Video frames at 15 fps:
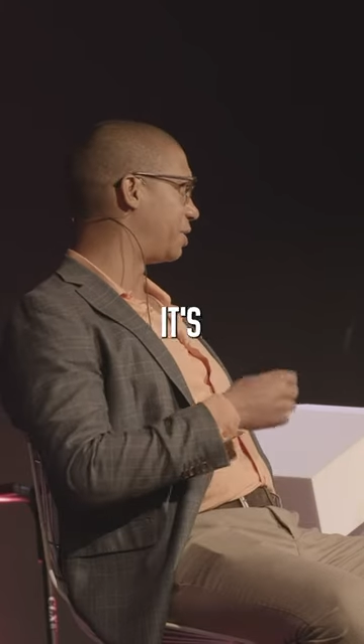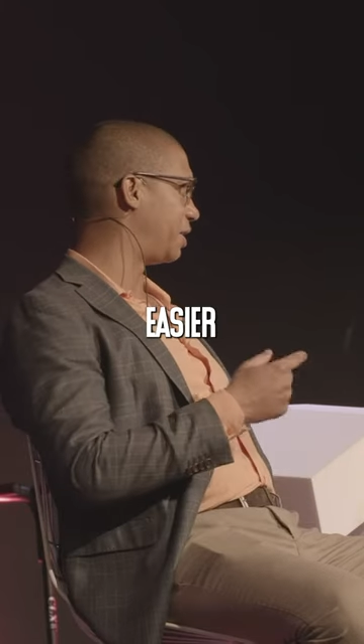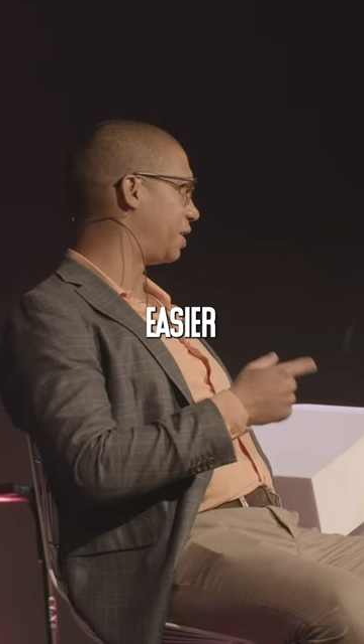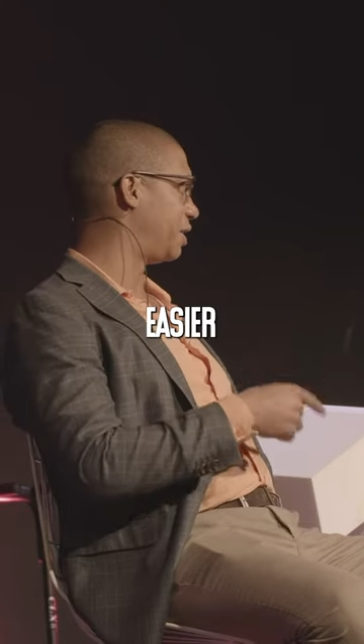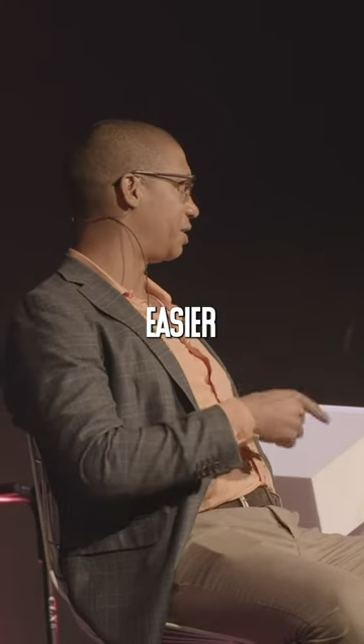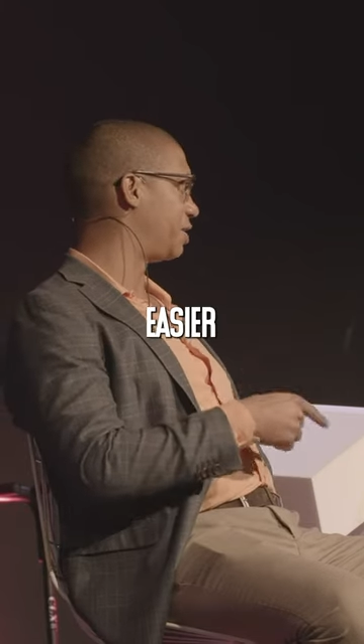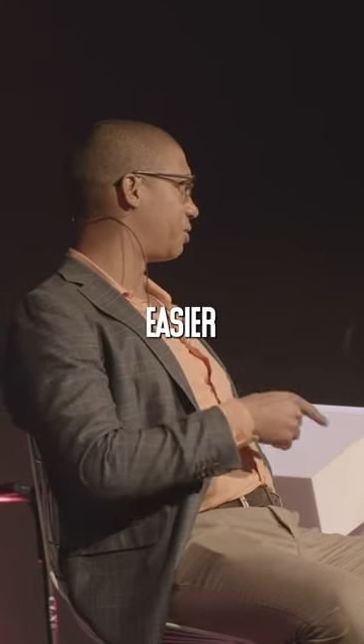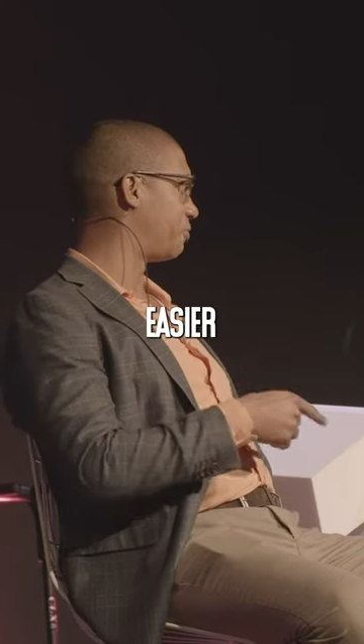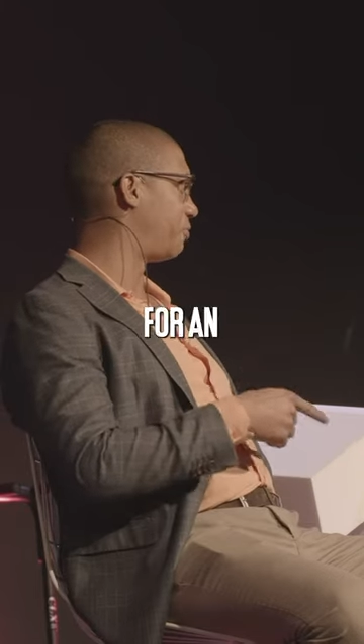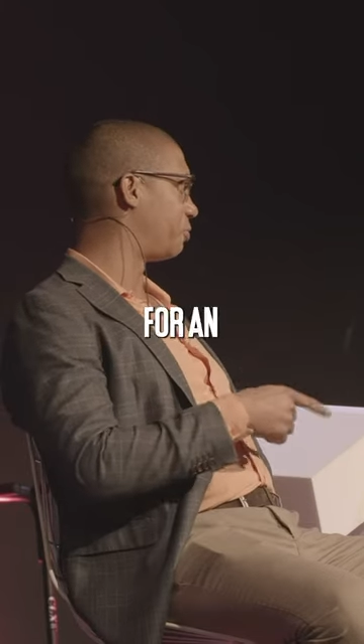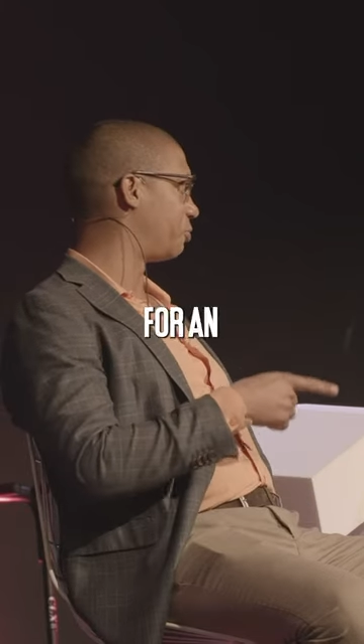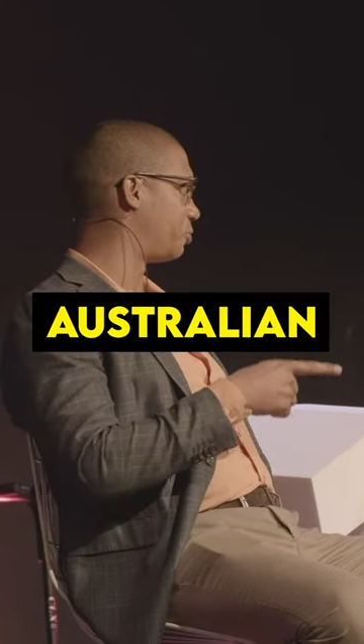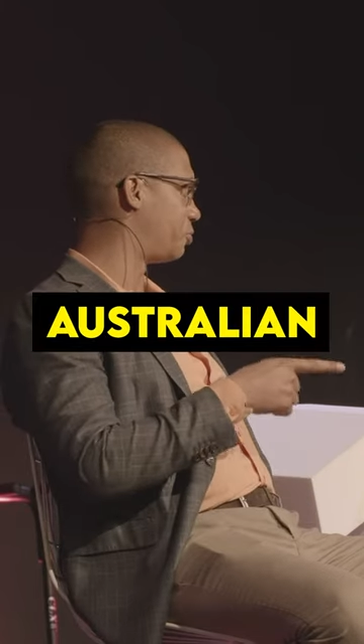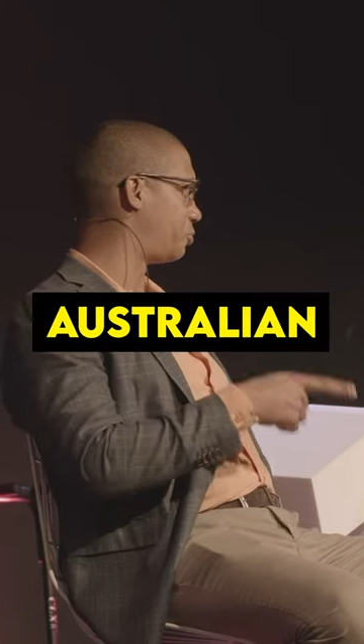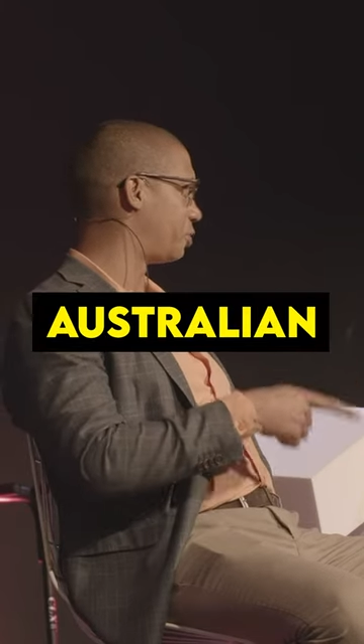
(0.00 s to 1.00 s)
it's easier
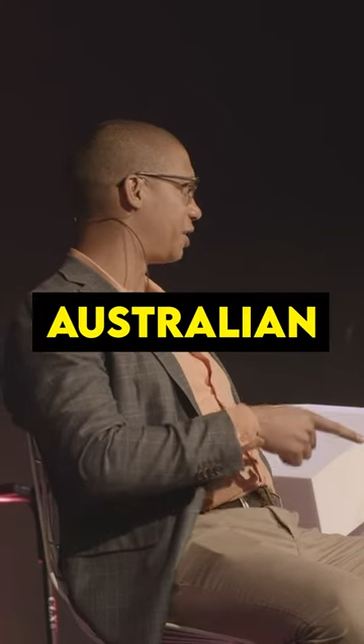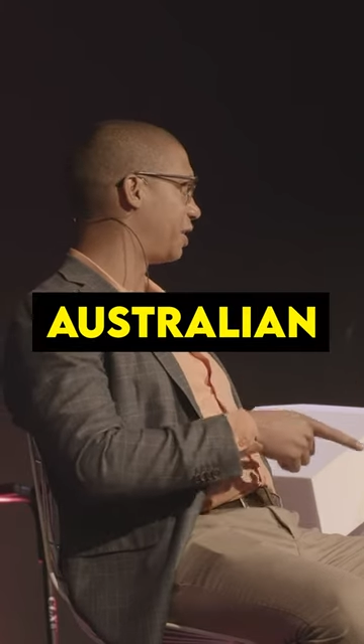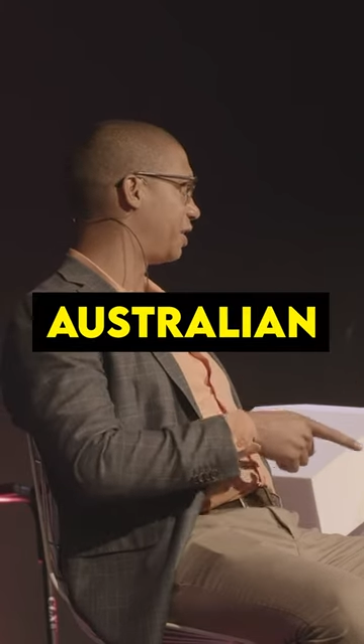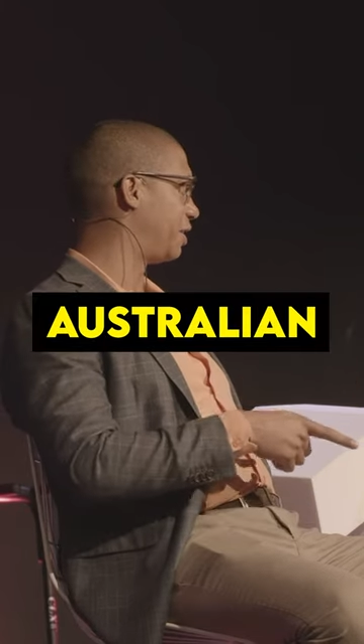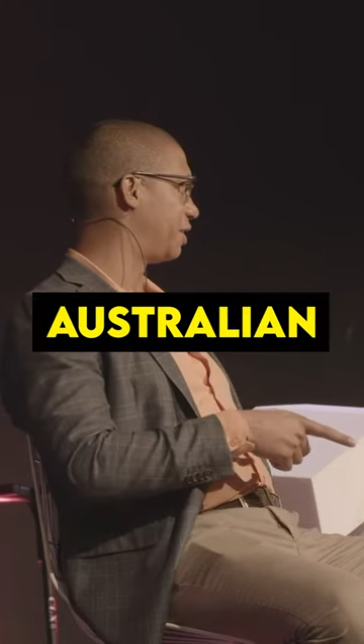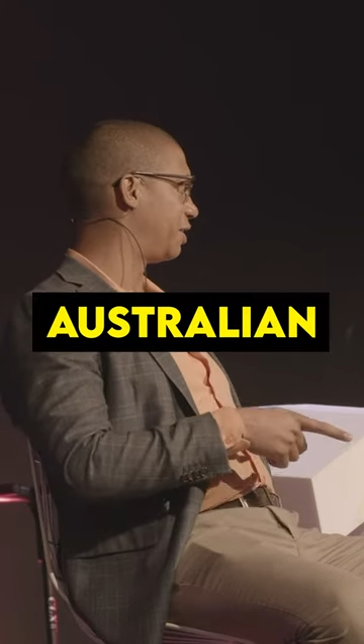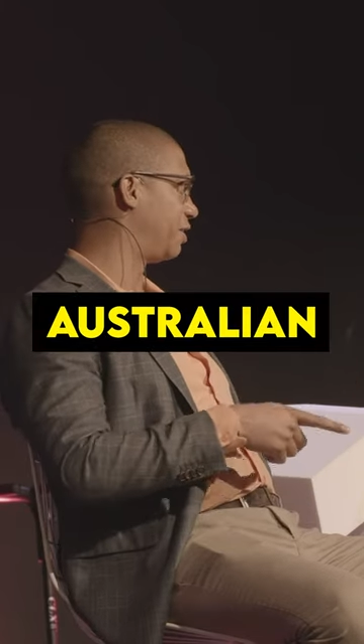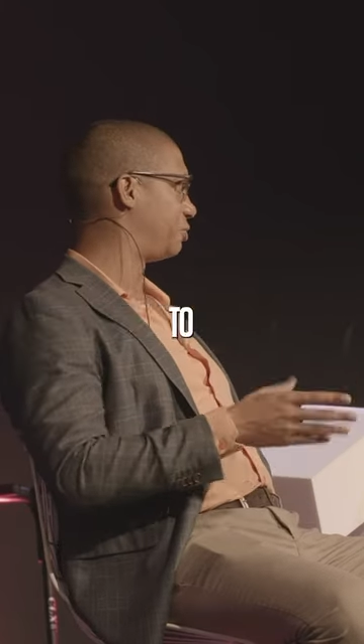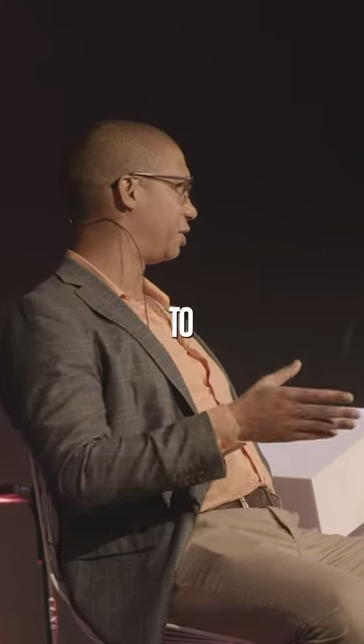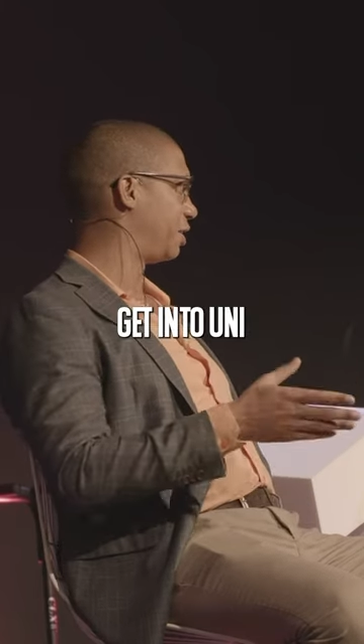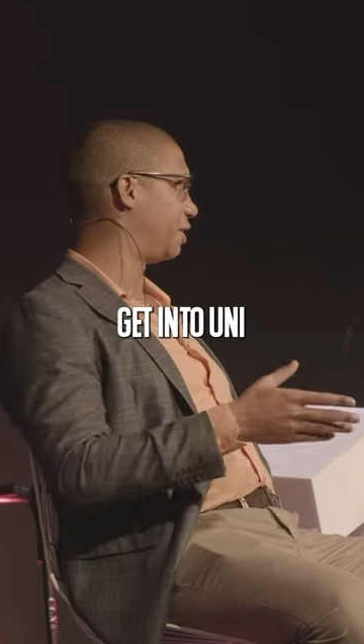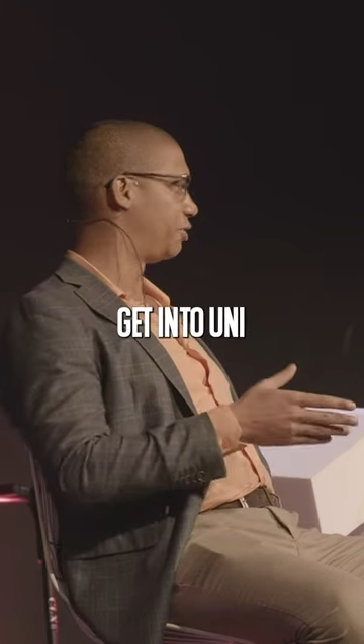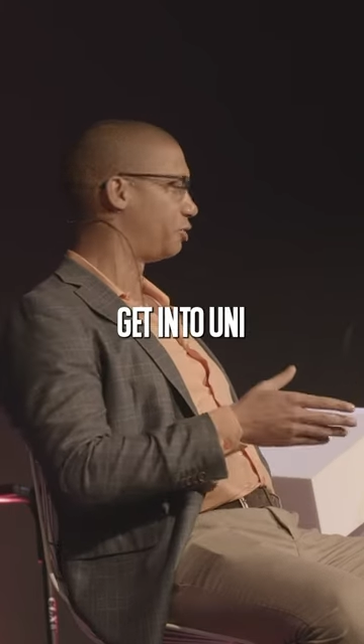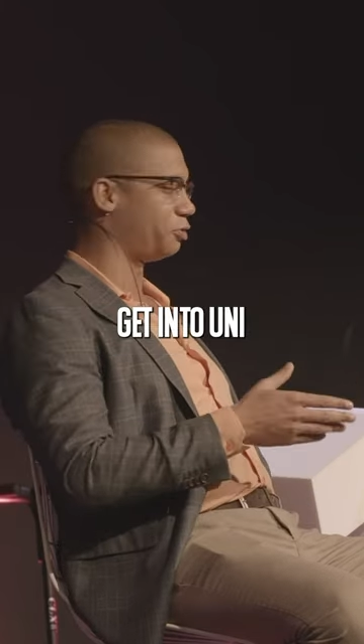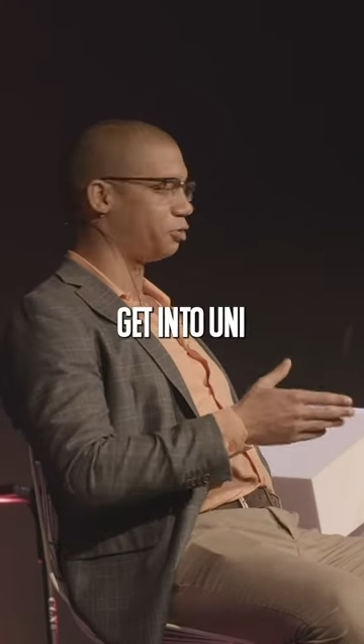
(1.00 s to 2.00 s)
for an Australian
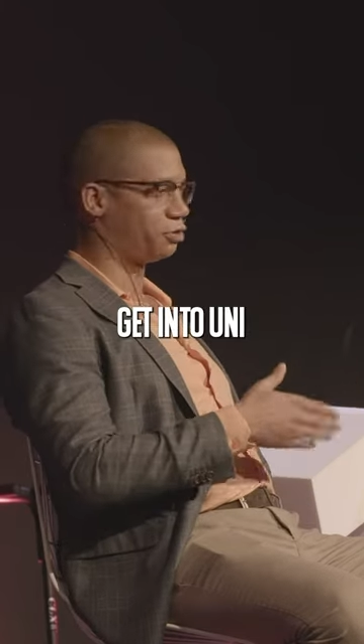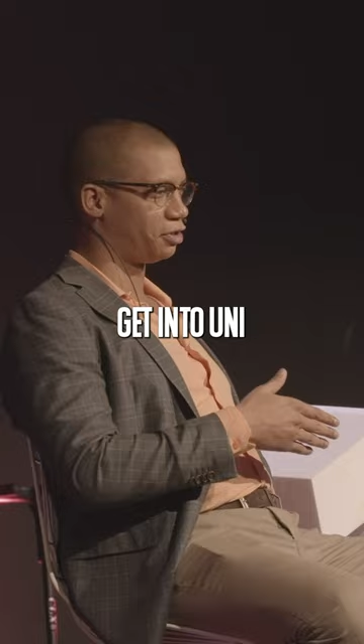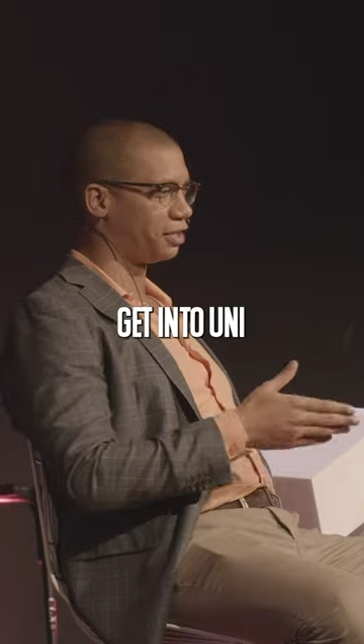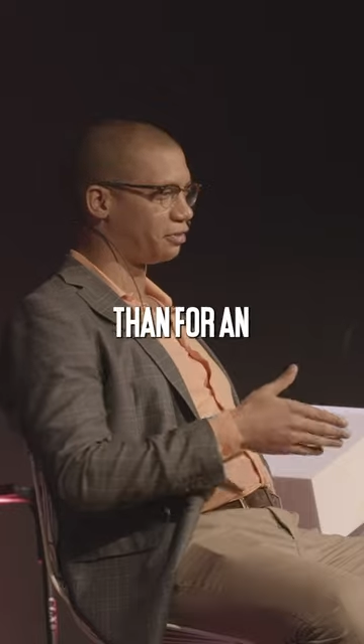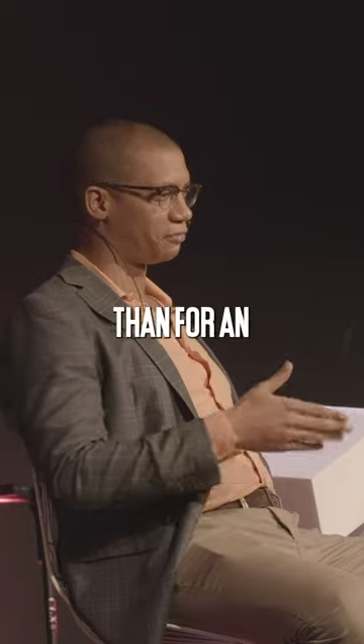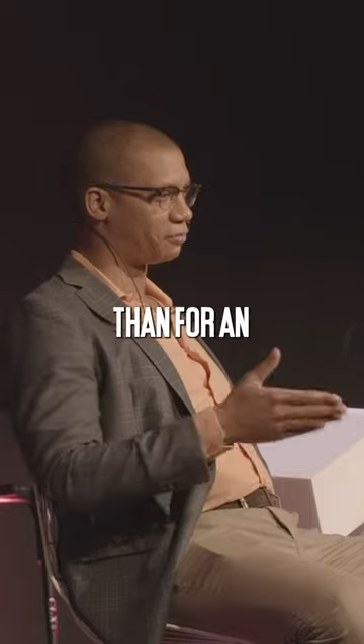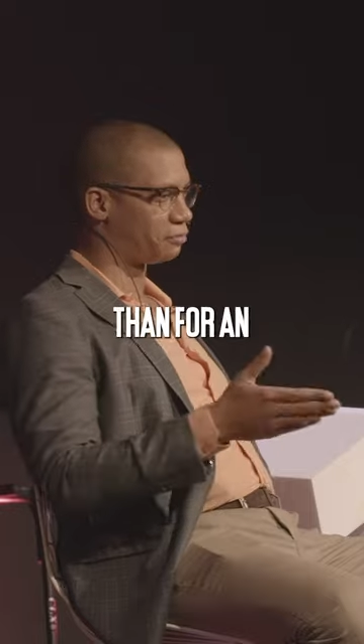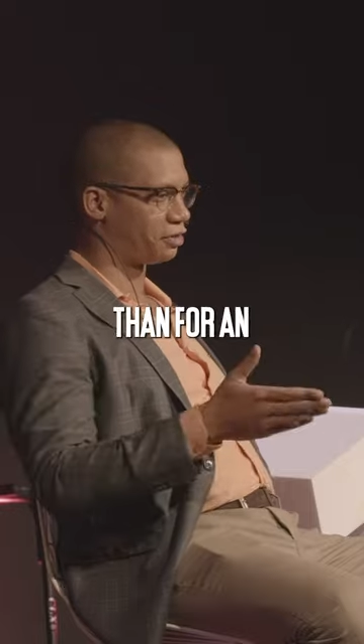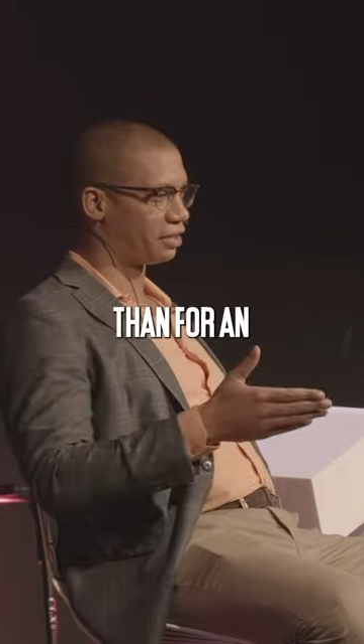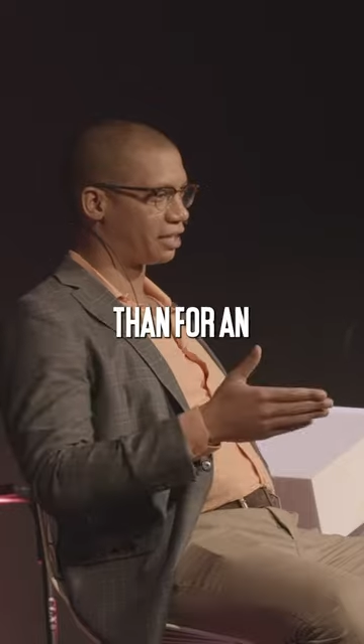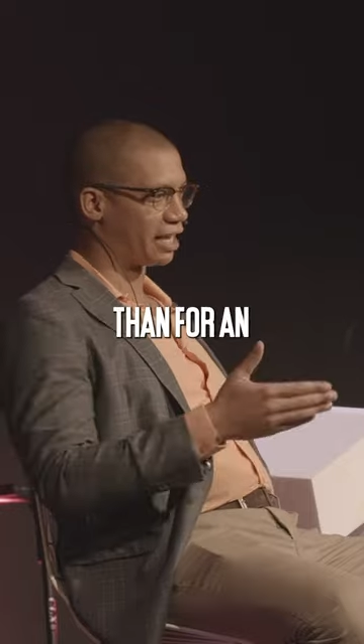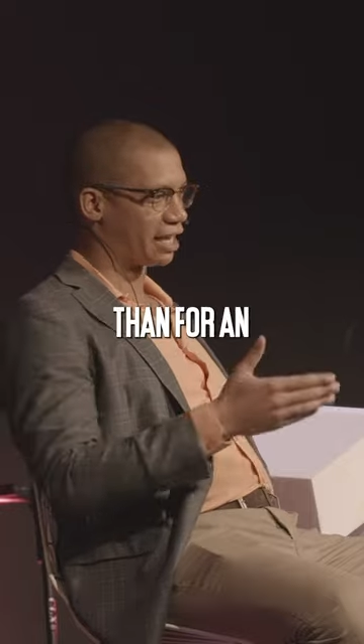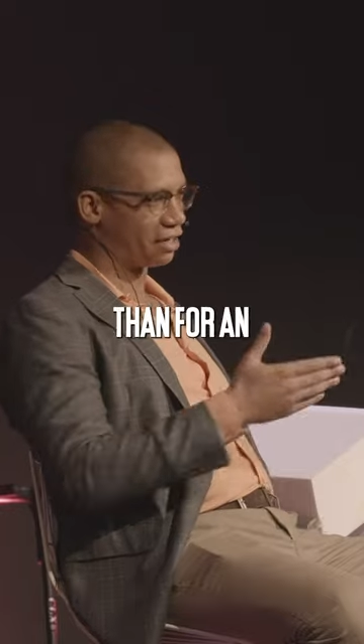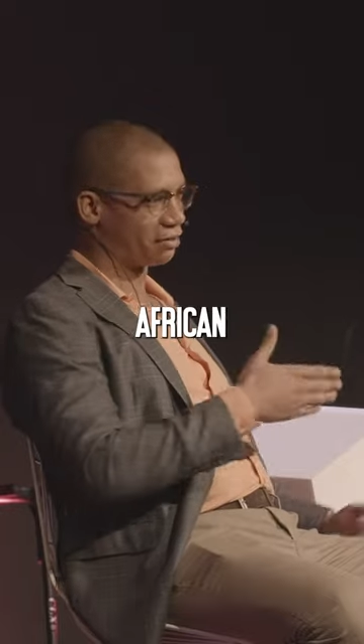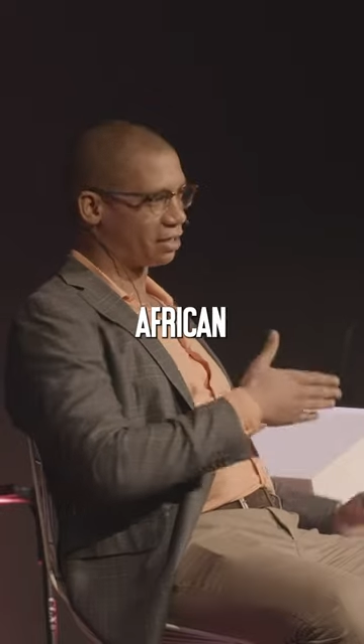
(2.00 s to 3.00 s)
to get into uni than for
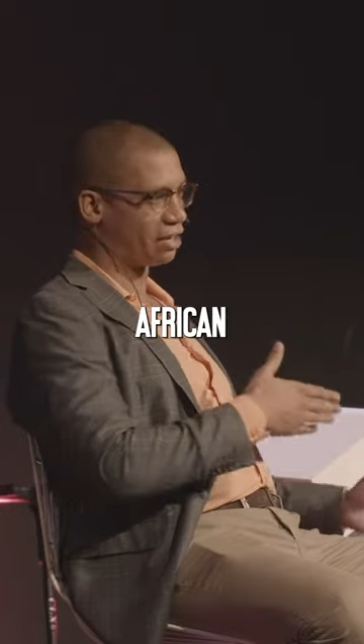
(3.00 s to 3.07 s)
an